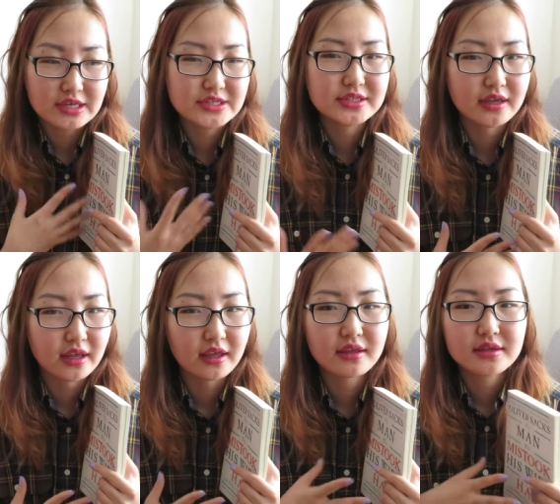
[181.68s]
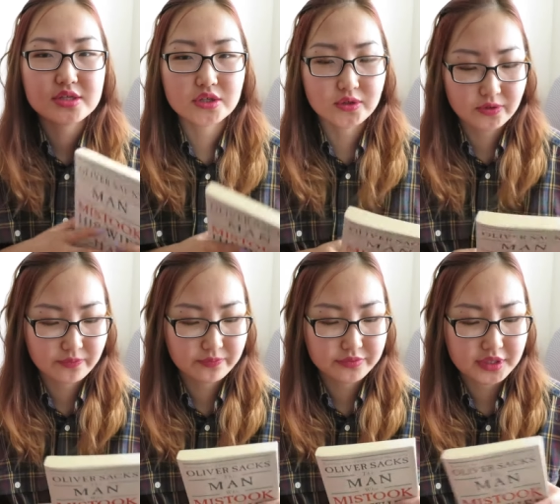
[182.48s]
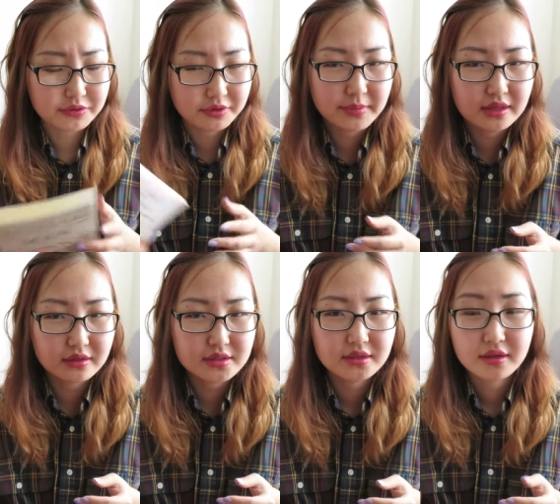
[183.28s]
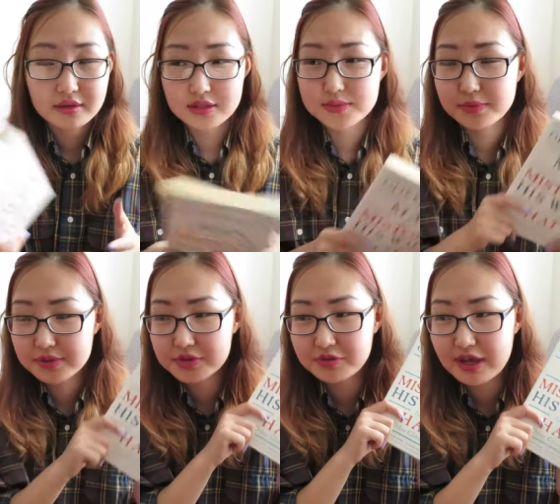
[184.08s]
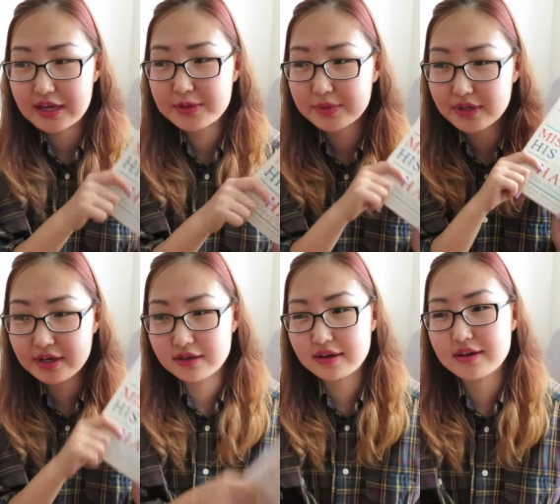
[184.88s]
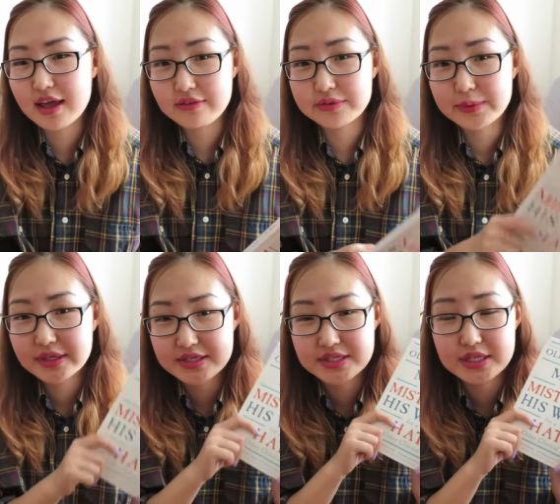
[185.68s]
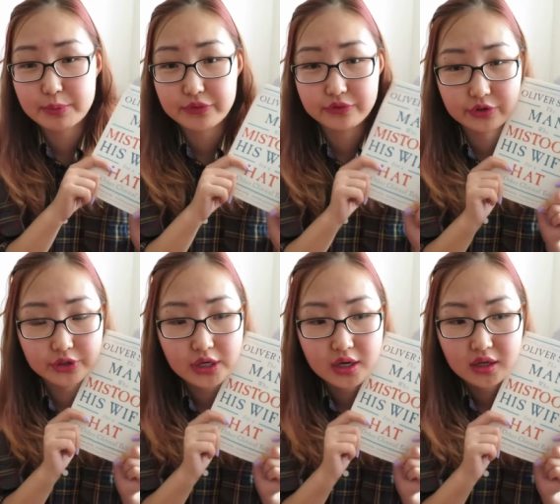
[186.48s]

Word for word: case study. So I recommend this book to anyone and everyone, as I said before.